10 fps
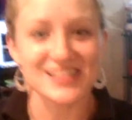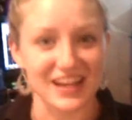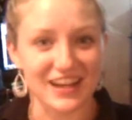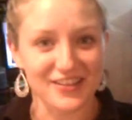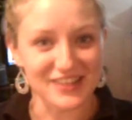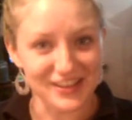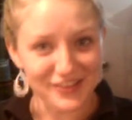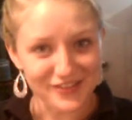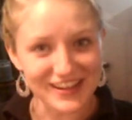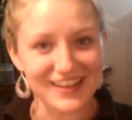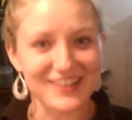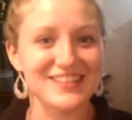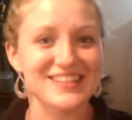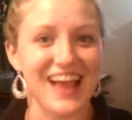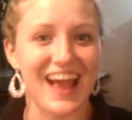check out the other
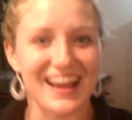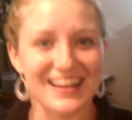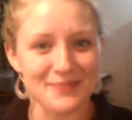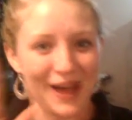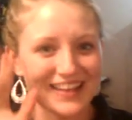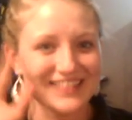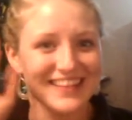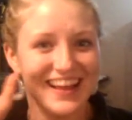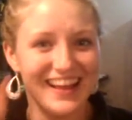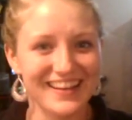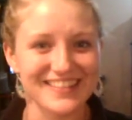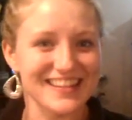videos, and bye. I'll